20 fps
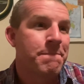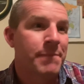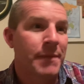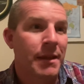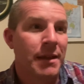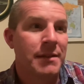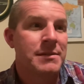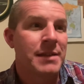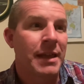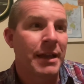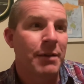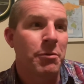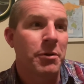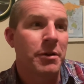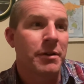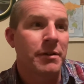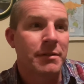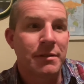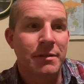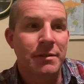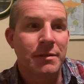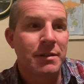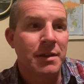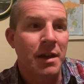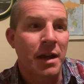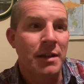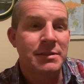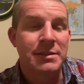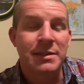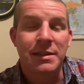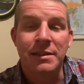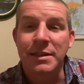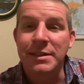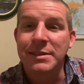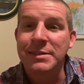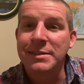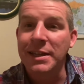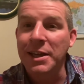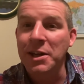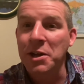It's like we're constantly
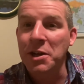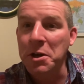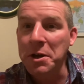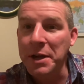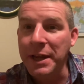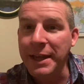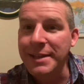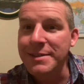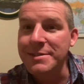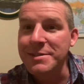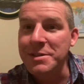sticking our hands